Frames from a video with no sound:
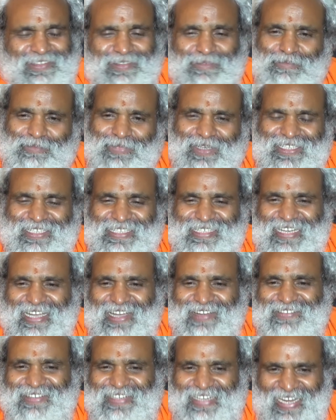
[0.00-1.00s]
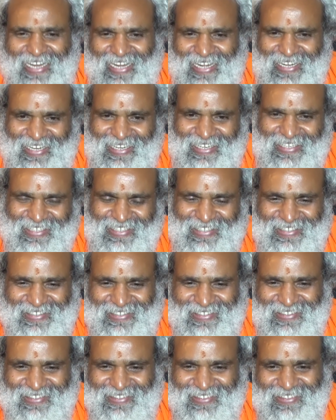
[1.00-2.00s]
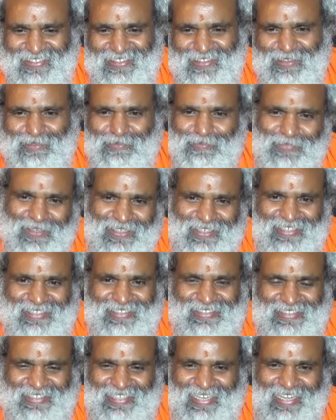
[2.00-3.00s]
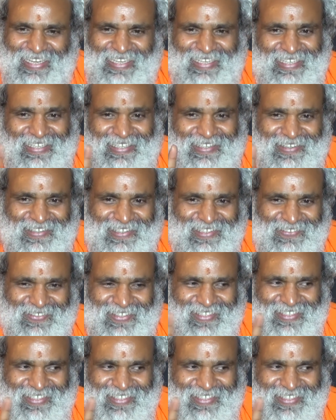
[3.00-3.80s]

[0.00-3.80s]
Must have rained, but in Chennai need not be.